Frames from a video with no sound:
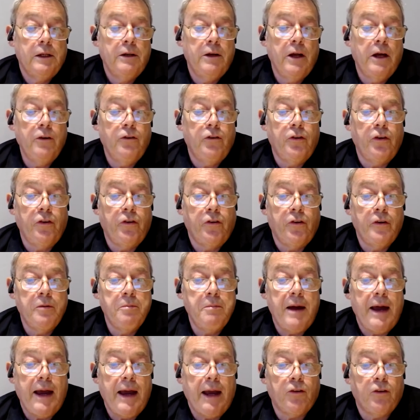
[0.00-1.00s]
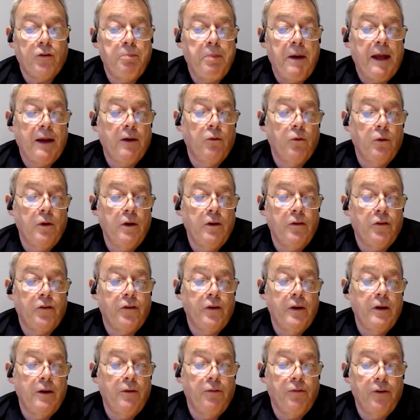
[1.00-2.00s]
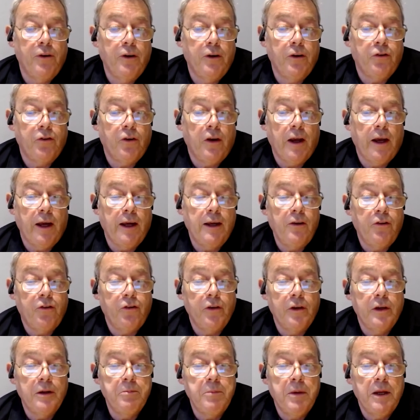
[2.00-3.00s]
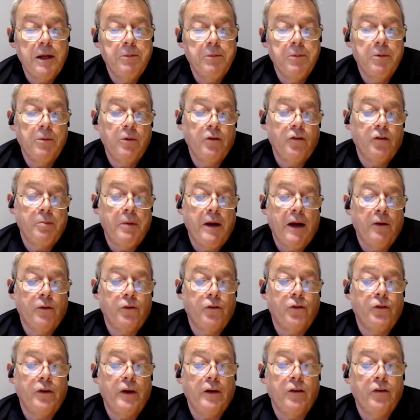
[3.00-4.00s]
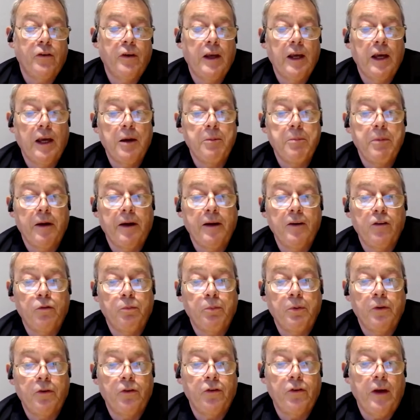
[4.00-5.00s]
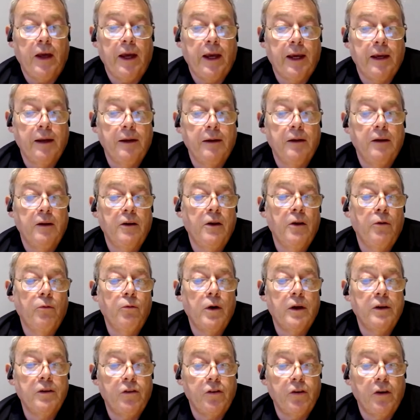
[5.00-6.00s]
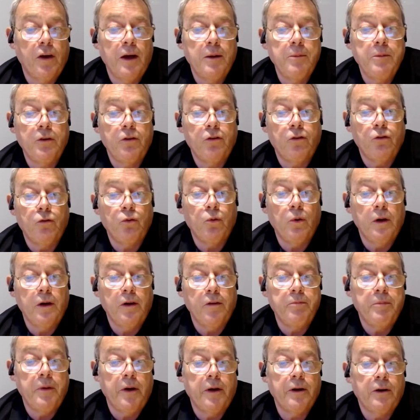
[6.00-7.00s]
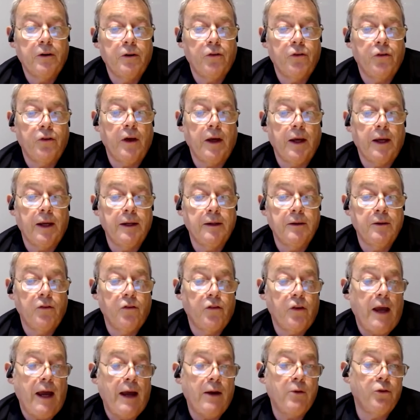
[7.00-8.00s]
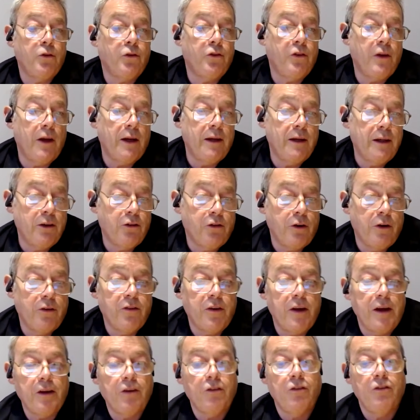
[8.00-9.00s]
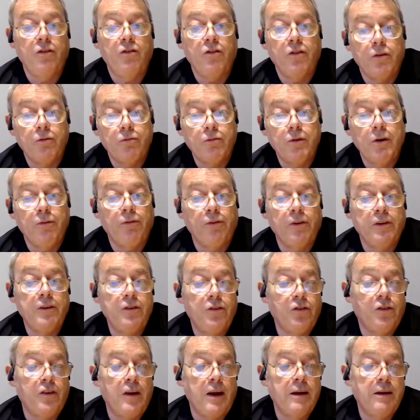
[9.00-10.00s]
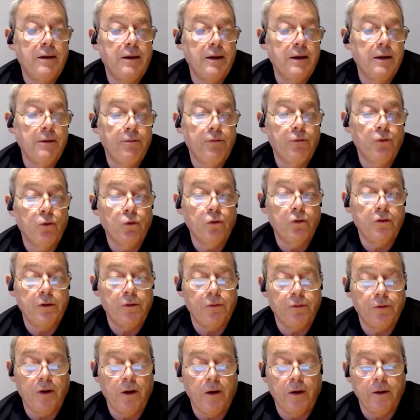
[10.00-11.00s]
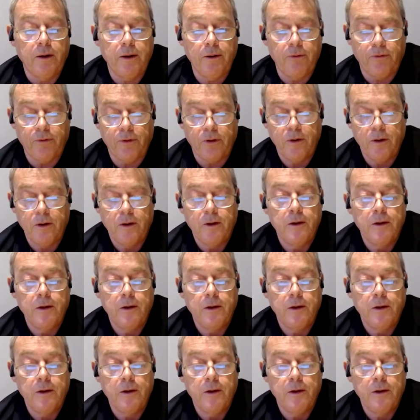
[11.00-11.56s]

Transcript: Notice the max bandwidth in the first case, in the minimum, is about 6 gigabytes per second, and the runtime is 12 microseconds. Outstanding transactions are roughly steady at 45.